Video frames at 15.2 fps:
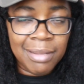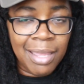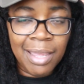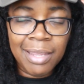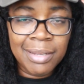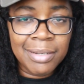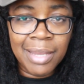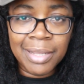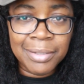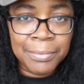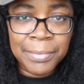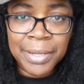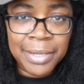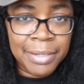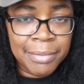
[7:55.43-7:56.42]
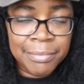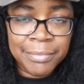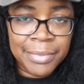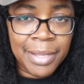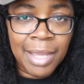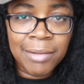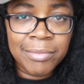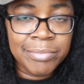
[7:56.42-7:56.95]
ain't like nobody.
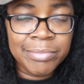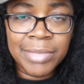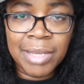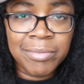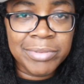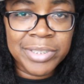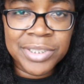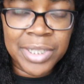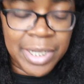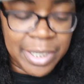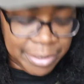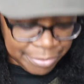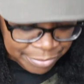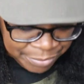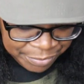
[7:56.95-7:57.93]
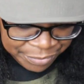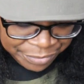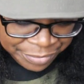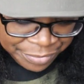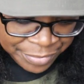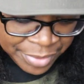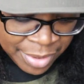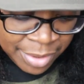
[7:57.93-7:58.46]
I was shy
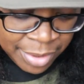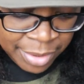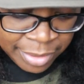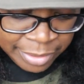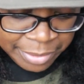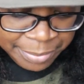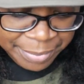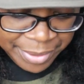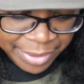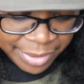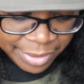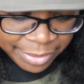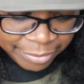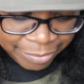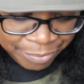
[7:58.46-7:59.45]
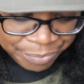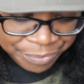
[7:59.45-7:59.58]
a little bit, yeah.